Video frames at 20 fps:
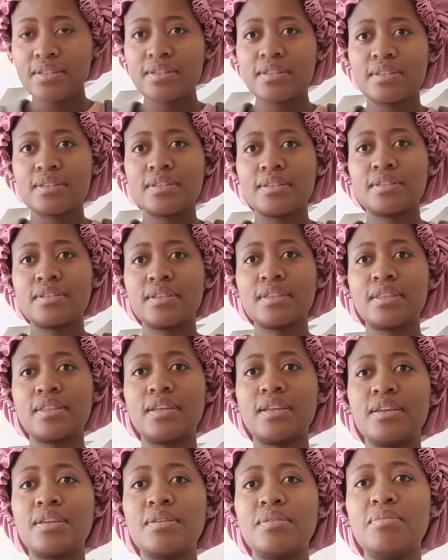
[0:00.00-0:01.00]
I
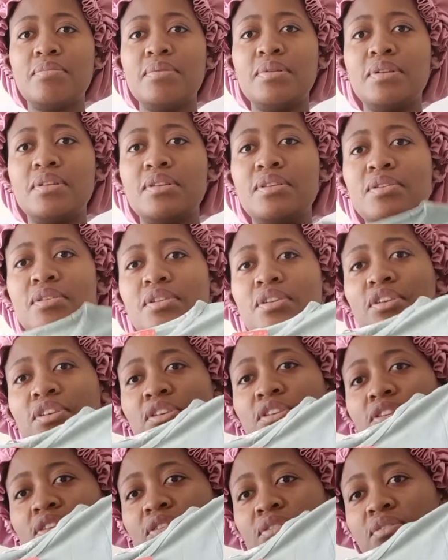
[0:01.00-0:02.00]
think it will look
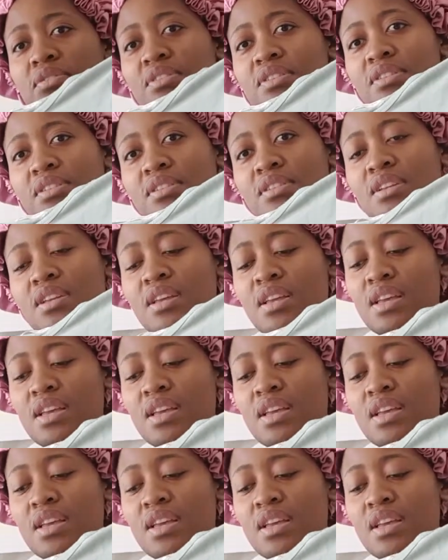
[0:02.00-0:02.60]
cute